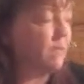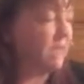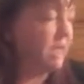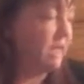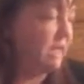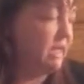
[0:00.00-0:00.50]

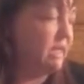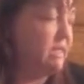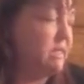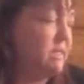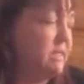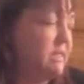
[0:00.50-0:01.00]

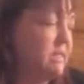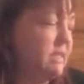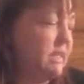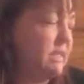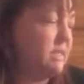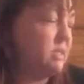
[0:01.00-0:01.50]
And it
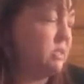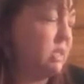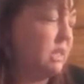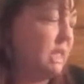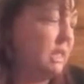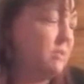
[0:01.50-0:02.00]
says
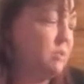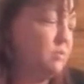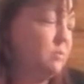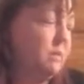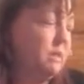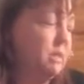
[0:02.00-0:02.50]
she can't
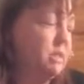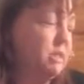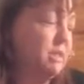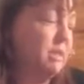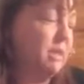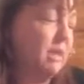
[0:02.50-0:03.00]
do
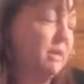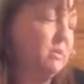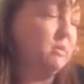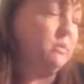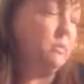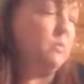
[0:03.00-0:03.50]
much. I
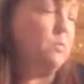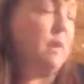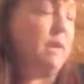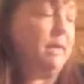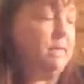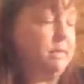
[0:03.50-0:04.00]
don't know
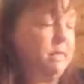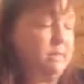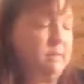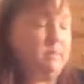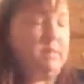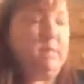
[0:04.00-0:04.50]
why,
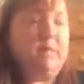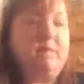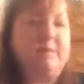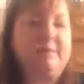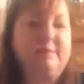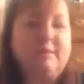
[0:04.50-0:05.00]
just
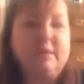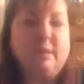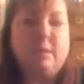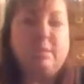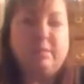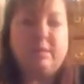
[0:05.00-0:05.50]
because.
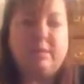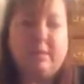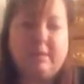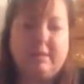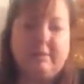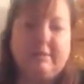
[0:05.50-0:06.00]
But
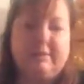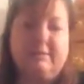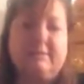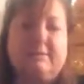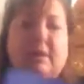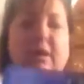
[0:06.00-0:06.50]
there
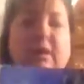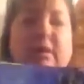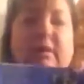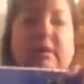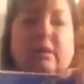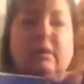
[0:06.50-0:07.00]
is
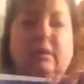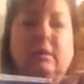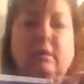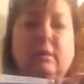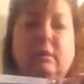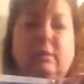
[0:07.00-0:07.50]
our
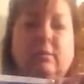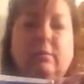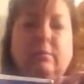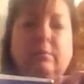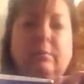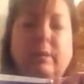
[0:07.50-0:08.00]

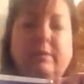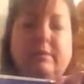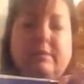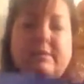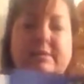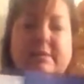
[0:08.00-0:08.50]
brother and